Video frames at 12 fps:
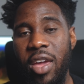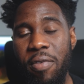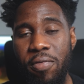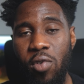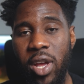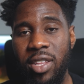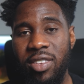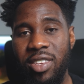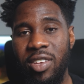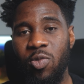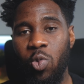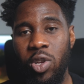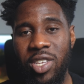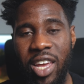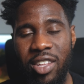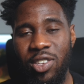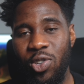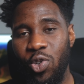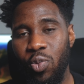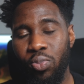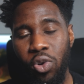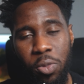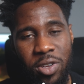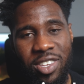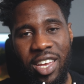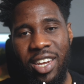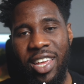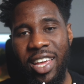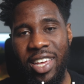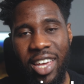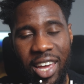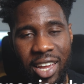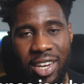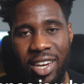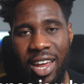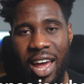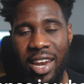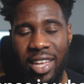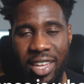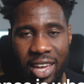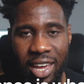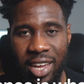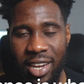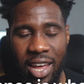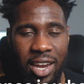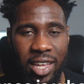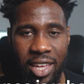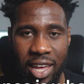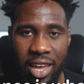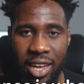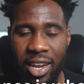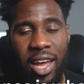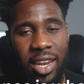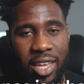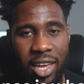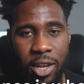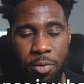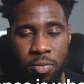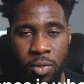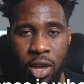Influence is what gets you promoted again and again and again and again.